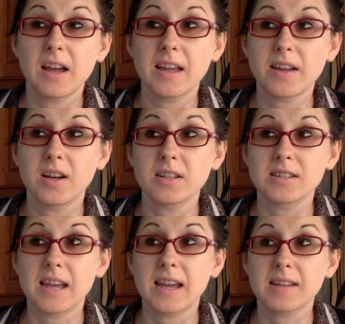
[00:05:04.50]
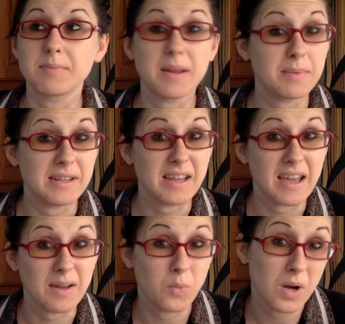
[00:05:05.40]
eye contact, maybe
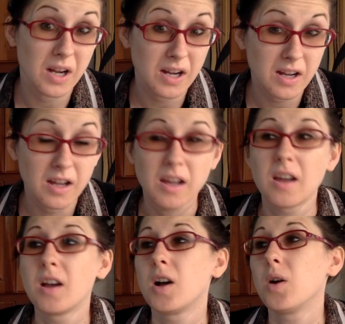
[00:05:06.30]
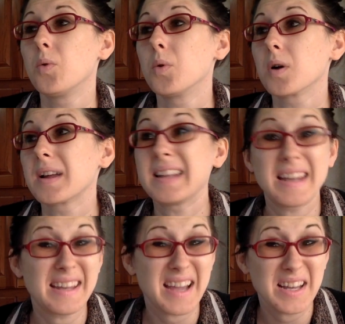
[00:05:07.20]
at work or in
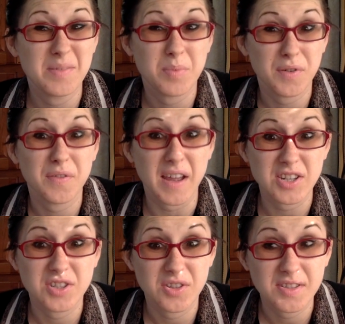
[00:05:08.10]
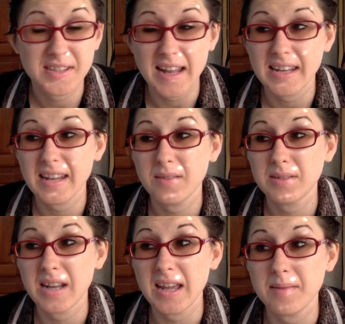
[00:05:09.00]
any kind of professional setting
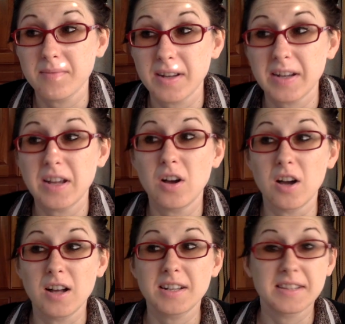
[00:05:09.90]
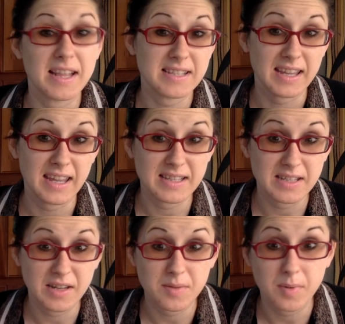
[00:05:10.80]
when I am very on, and that's I guess
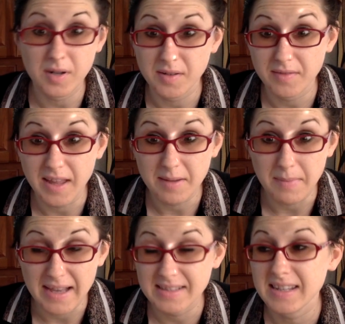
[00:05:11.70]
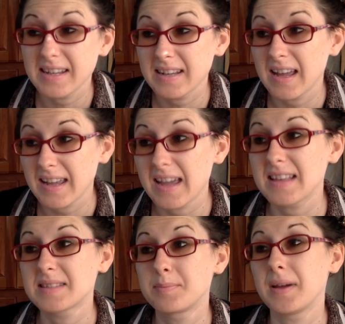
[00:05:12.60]
another part of like masking, I
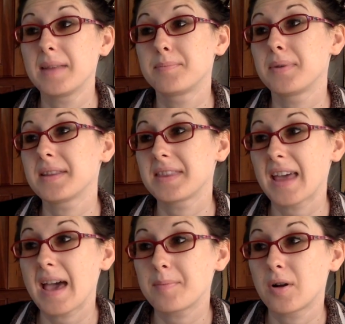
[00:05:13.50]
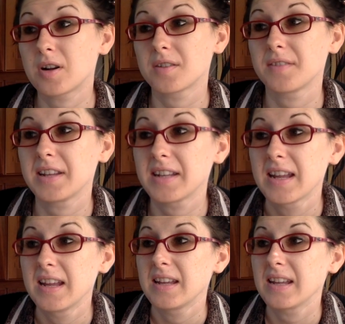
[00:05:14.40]
guess. But but that part of it
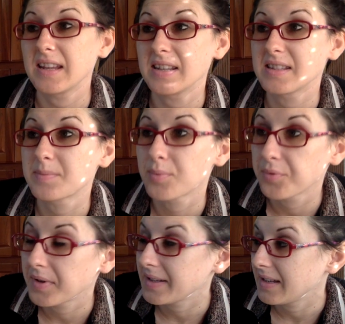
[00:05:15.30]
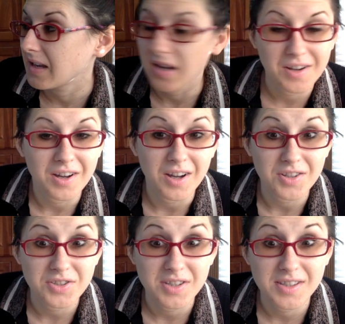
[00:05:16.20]
is pretty
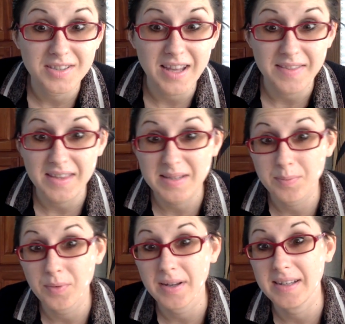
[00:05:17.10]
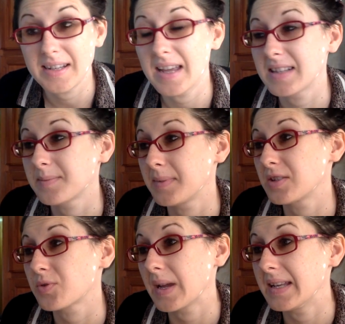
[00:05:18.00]
unconscious at this point. It's
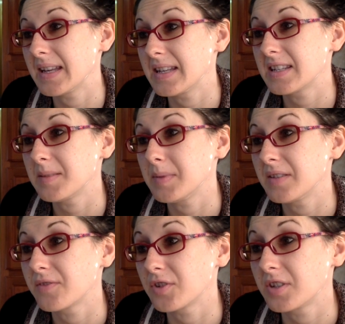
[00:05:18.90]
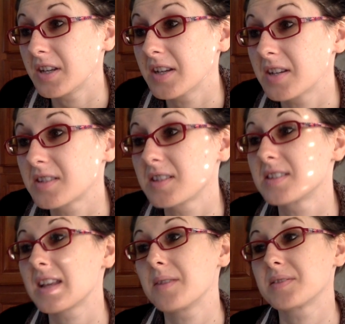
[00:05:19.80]
been trained into me for years
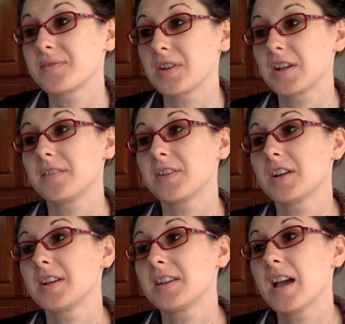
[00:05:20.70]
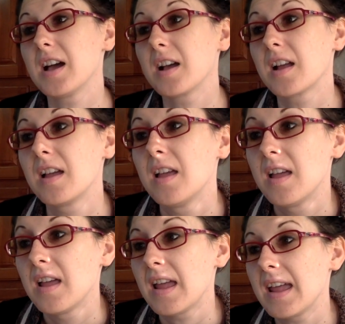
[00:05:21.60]
since I was very very young,
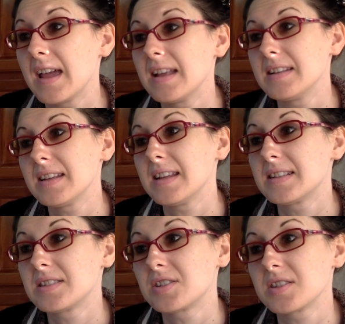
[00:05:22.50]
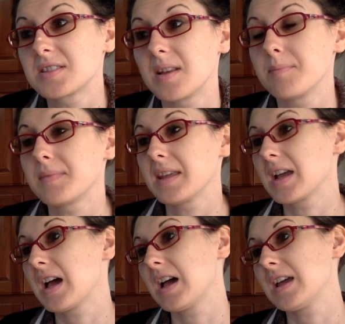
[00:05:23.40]
and it's just
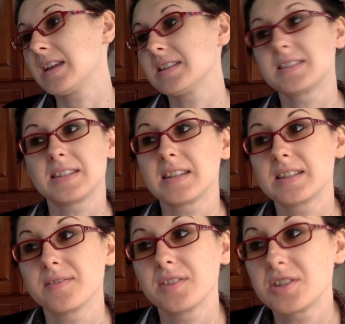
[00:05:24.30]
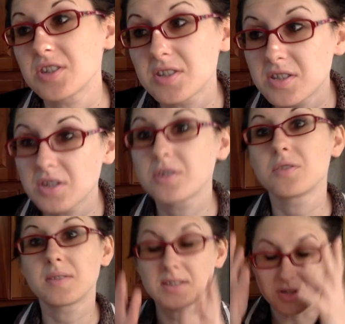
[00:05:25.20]
something I instinctively just
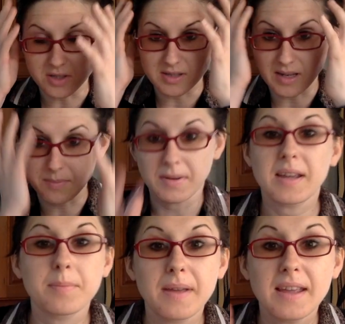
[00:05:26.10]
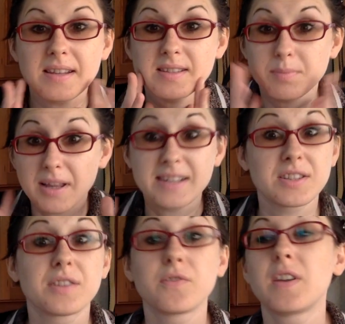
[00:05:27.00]
do. It's just I pick a face, place
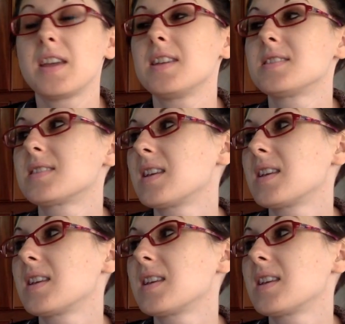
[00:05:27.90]
on the face,